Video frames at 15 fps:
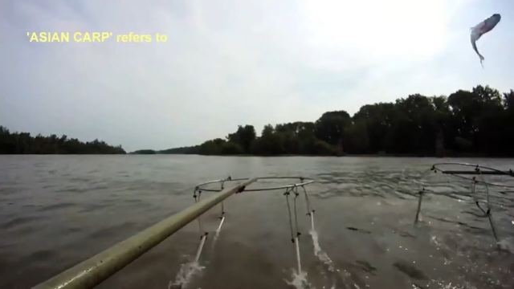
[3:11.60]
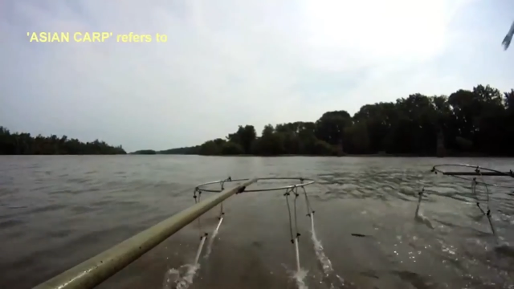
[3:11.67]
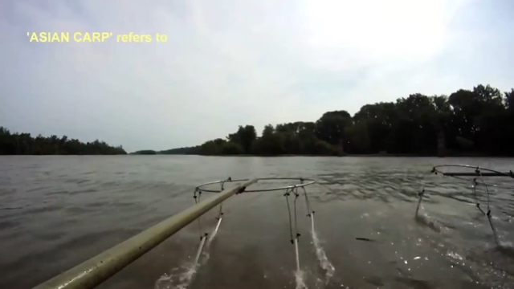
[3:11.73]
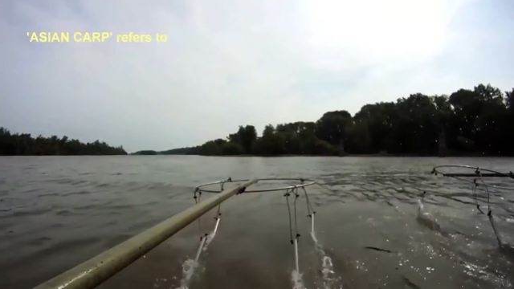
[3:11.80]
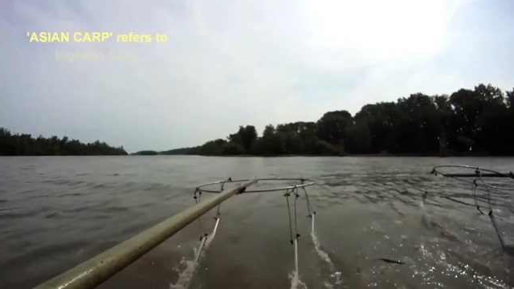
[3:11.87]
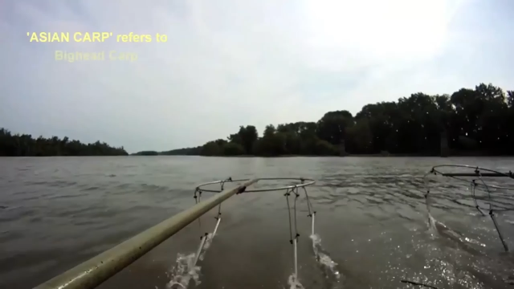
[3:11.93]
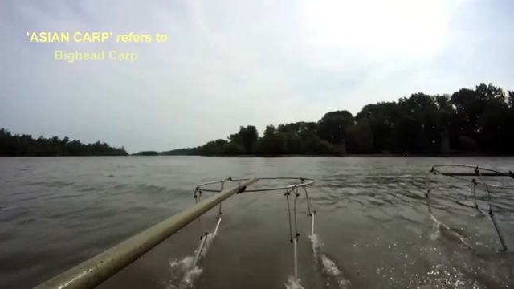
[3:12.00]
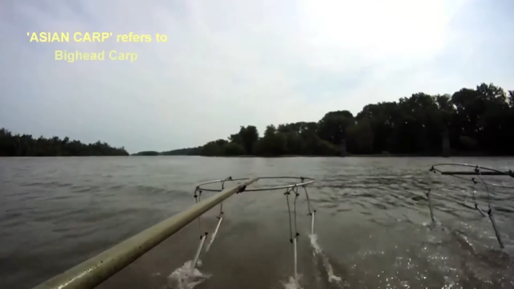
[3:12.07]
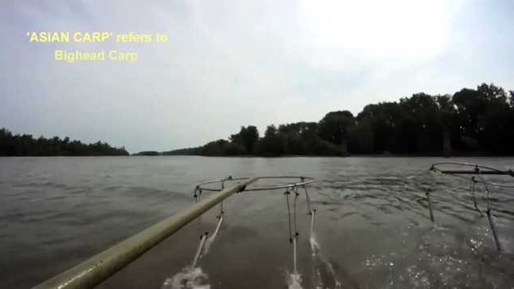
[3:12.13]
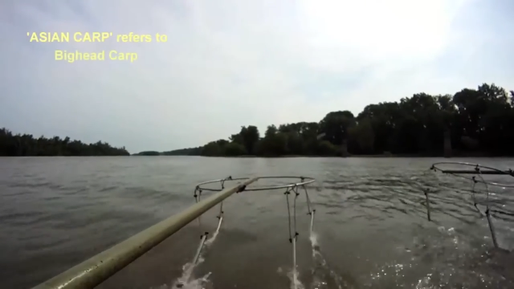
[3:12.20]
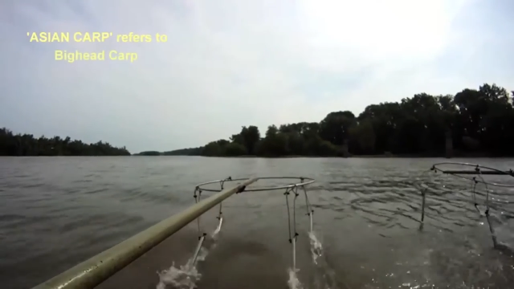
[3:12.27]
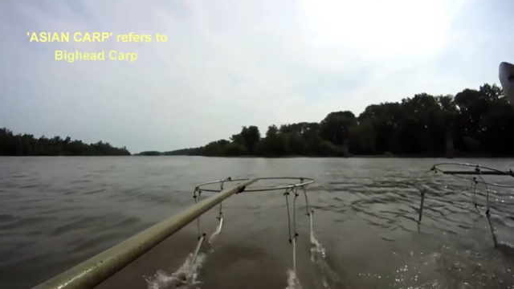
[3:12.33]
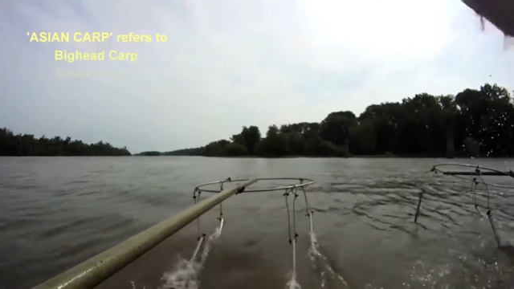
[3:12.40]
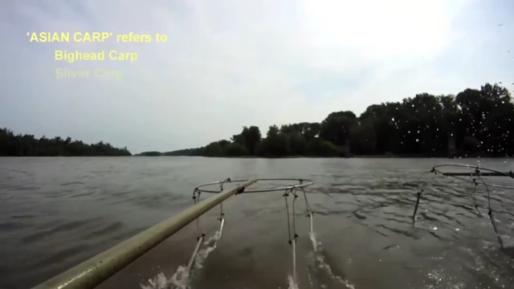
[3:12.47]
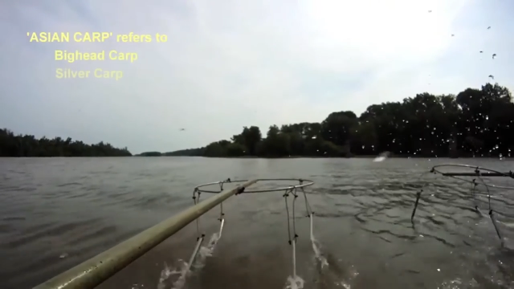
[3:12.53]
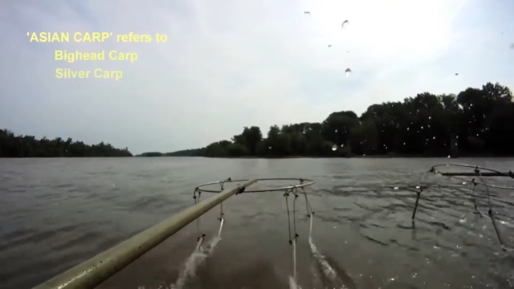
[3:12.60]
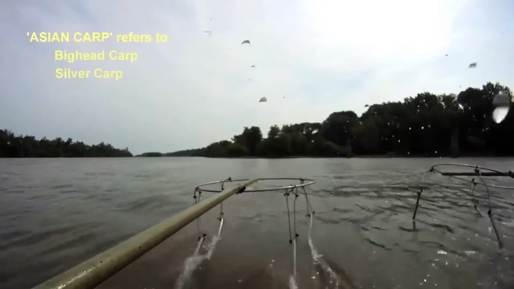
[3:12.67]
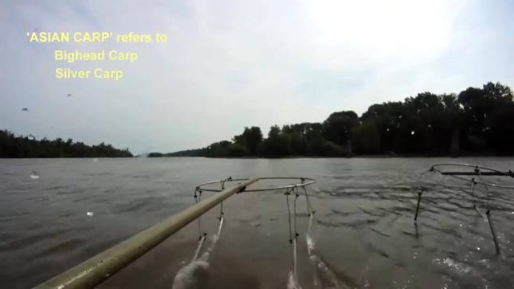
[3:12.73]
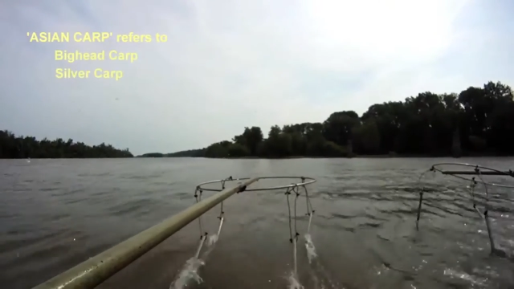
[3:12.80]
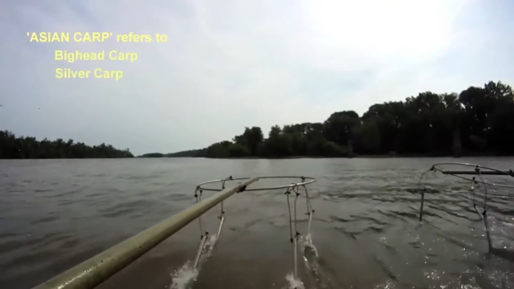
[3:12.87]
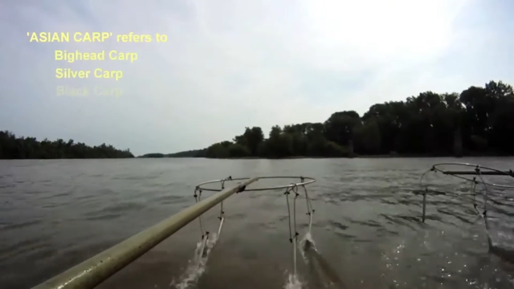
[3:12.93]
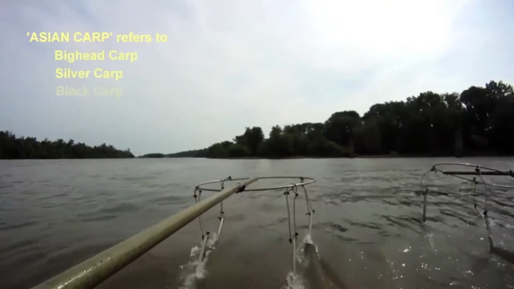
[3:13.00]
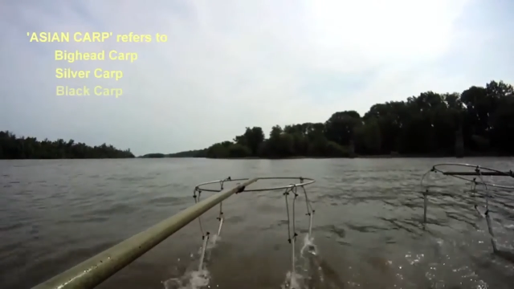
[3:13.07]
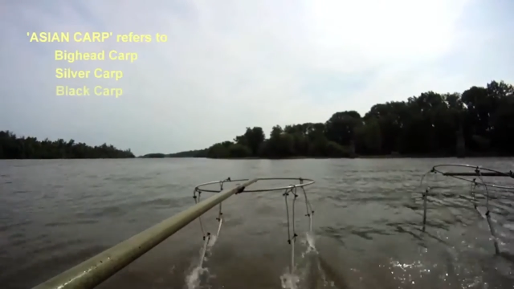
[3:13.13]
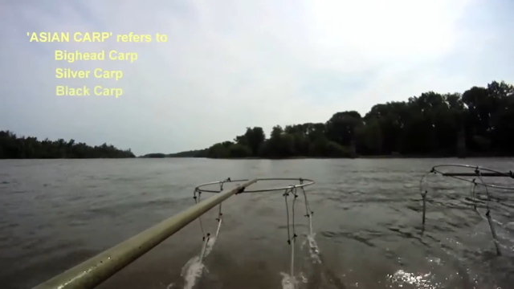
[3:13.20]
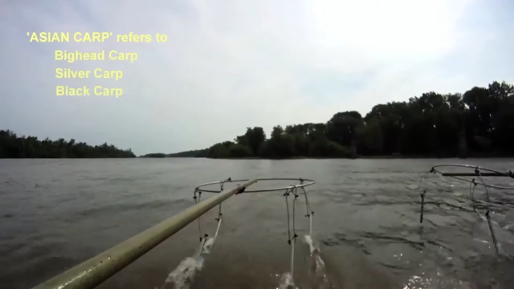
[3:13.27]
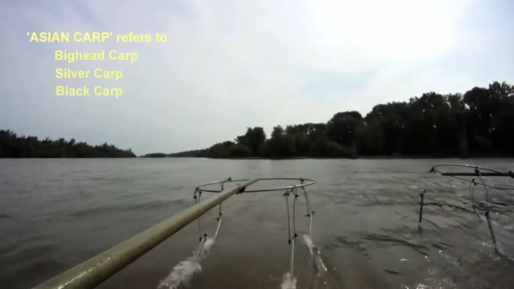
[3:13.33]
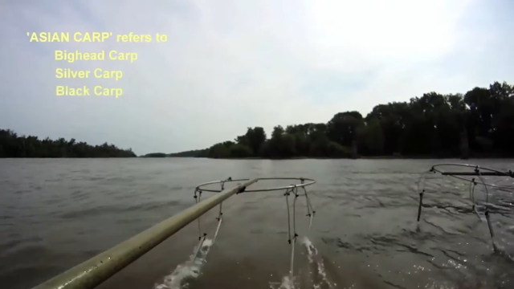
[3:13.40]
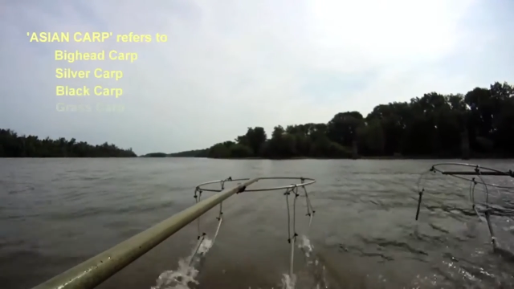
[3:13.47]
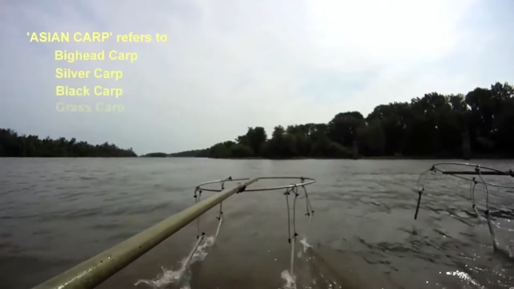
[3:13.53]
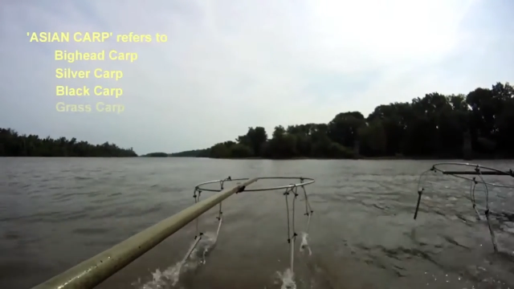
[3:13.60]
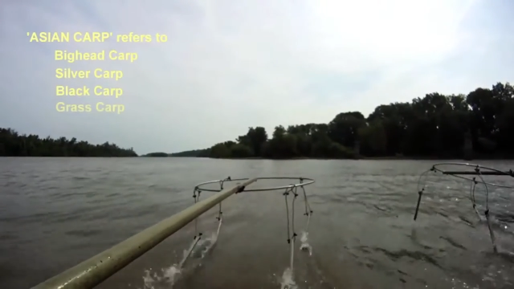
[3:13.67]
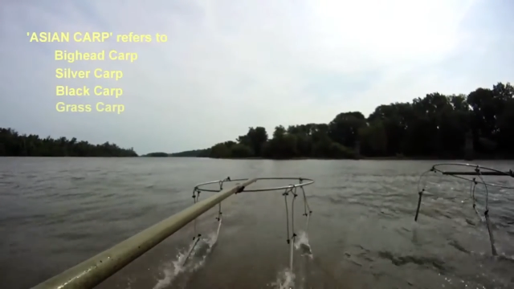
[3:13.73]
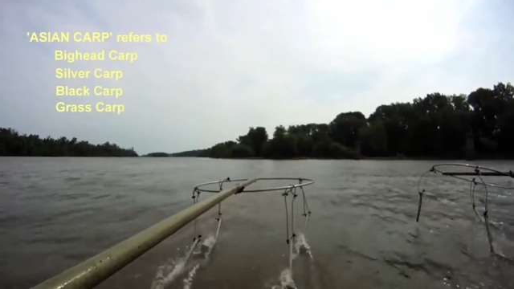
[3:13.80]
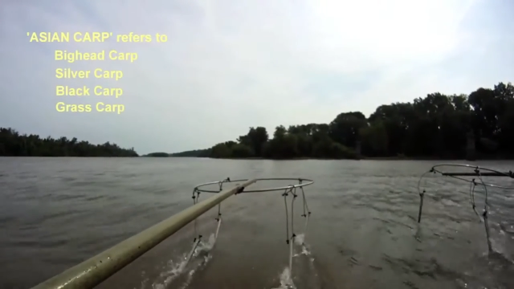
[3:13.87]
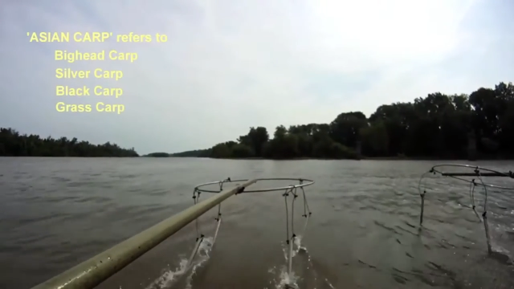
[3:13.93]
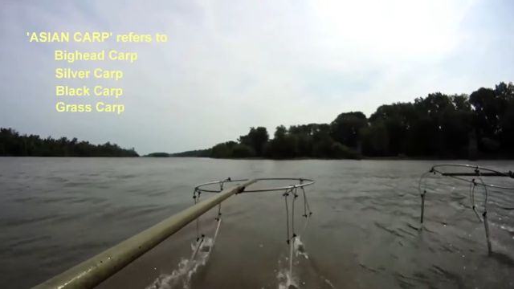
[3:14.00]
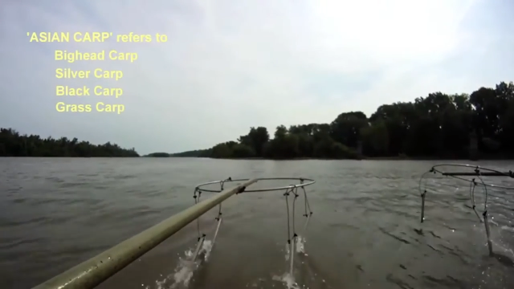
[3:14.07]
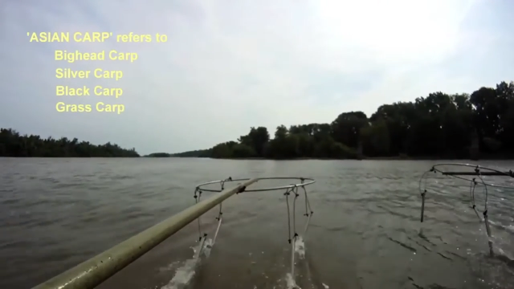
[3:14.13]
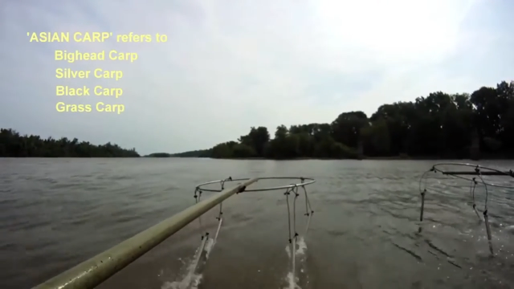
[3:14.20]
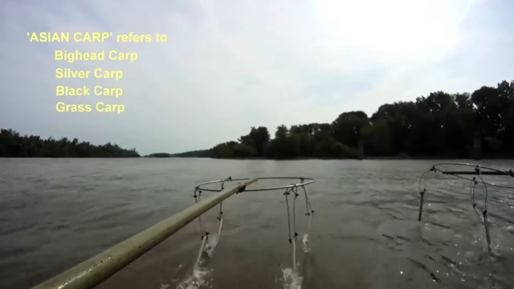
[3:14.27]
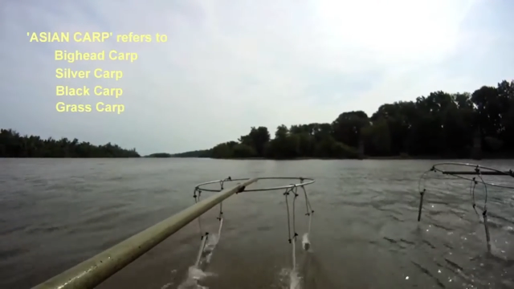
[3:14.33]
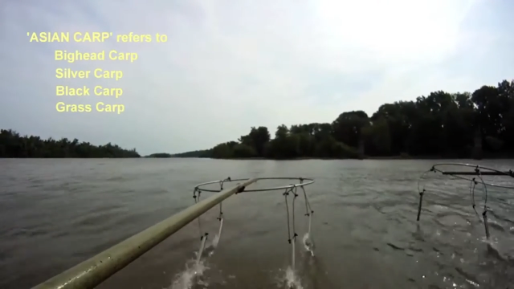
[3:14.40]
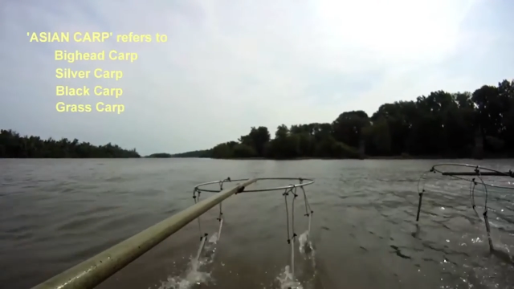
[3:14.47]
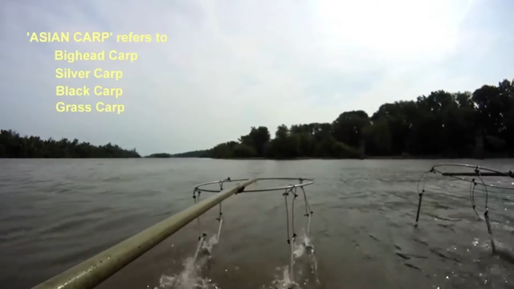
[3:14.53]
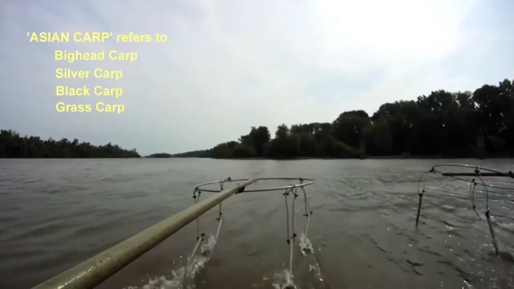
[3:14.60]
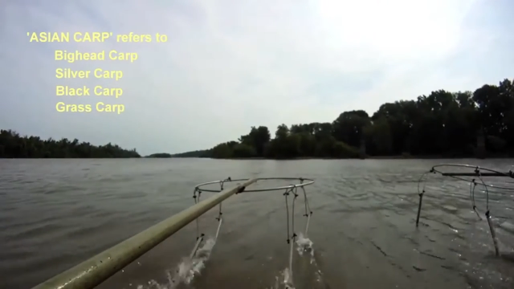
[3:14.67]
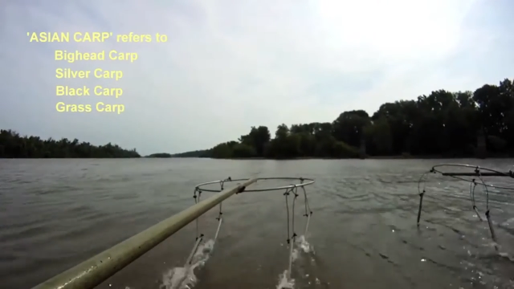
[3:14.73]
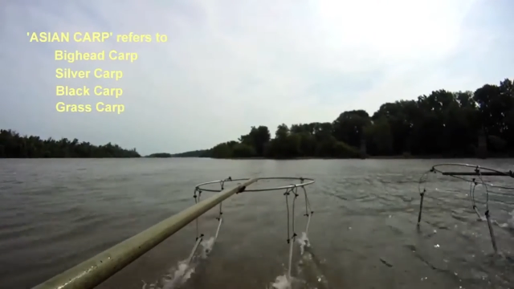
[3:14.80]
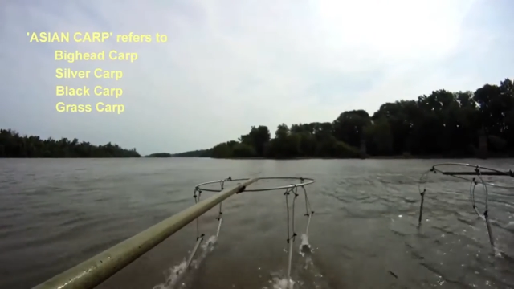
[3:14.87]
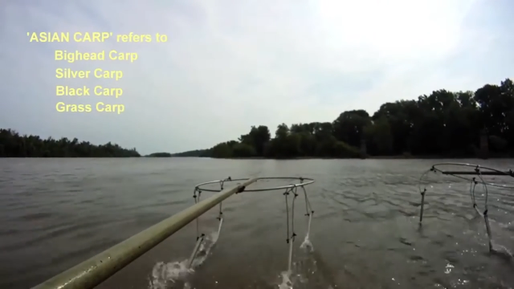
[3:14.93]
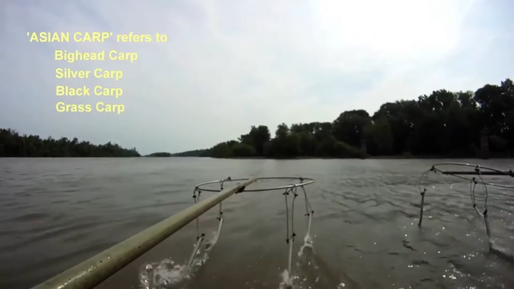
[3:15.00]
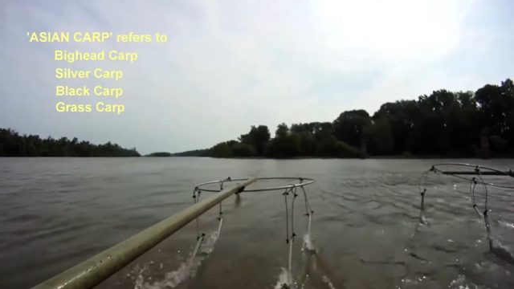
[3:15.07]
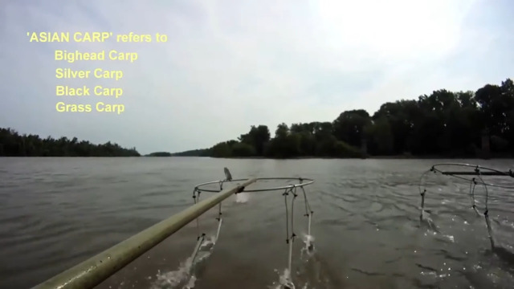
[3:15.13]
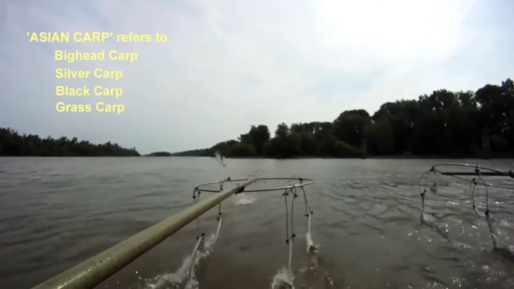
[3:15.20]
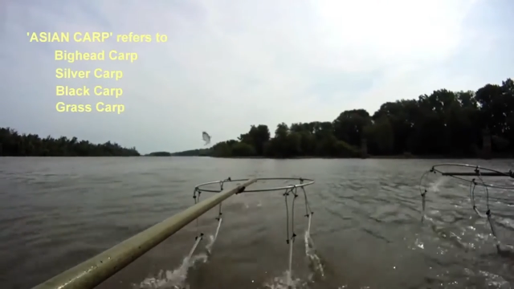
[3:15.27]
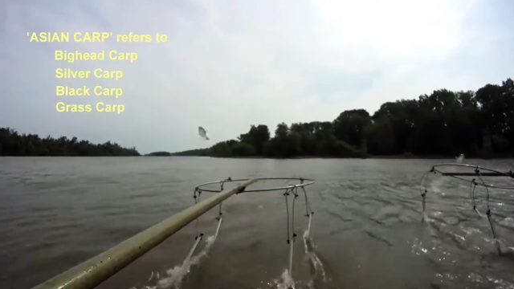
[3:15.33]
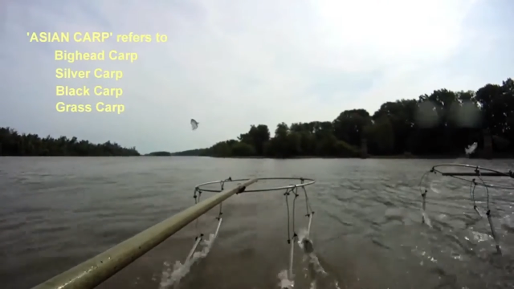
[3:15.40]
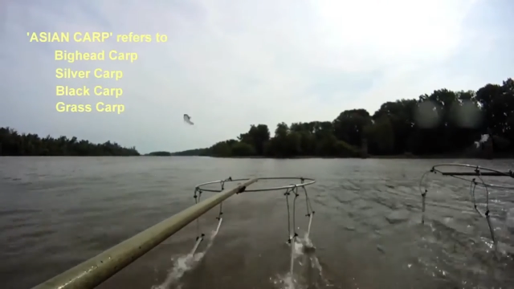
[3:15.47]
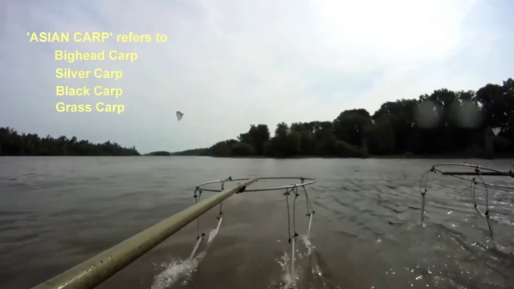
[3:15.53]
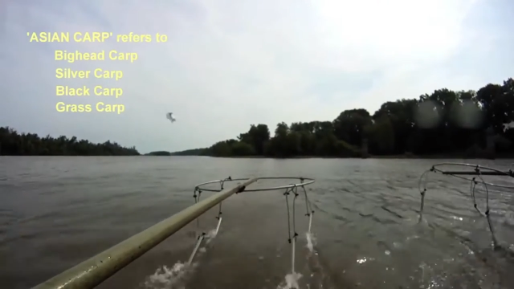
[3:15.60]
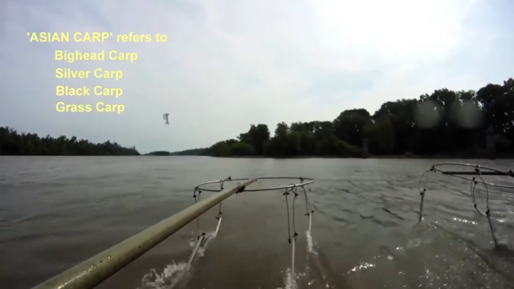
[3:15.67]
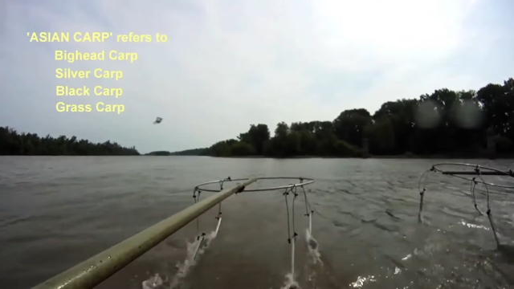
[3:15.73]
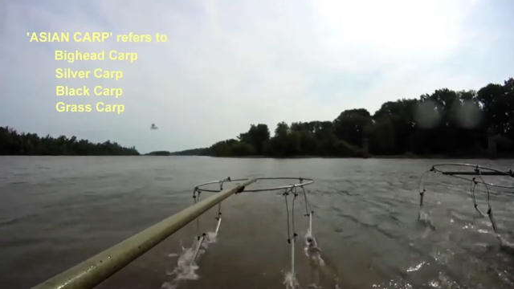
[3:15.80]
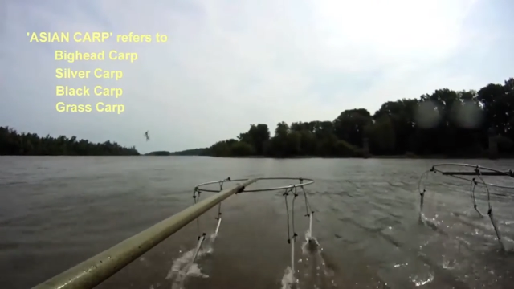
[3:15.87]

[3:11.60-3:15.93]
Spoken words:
[unreadable: no face in view]